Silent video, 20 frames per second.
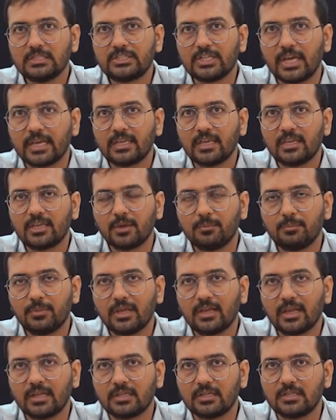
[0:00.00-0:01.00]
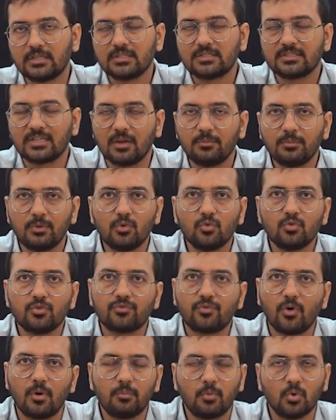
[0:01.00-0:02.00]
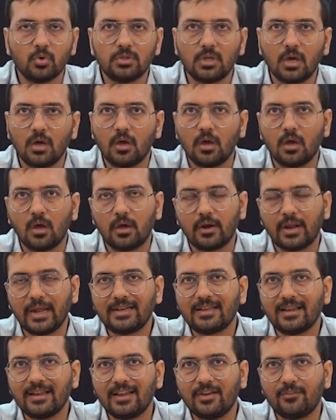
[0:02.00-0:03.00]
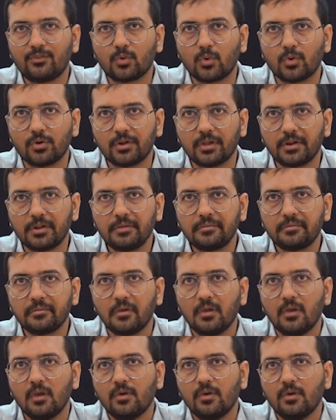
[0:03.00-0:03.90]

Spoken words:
Jackie, Kimney catheters can be used for both the right and left coronaries.